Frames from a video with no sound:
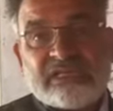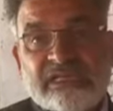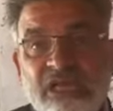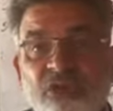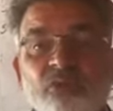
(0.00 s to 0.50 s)

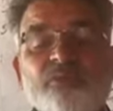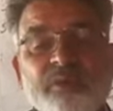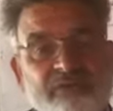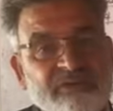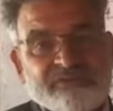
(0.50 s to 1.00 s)
alone
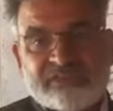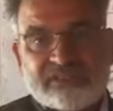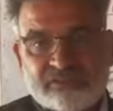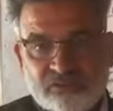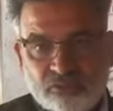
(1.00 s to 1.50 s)
power within
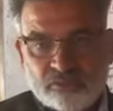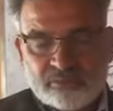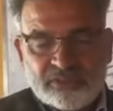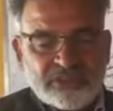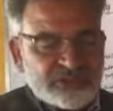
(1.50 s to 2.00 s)
the globe.
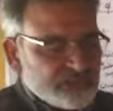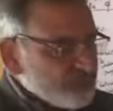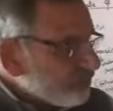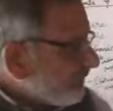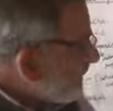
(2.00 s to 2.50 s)

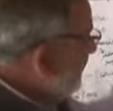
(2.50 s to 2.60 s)
So these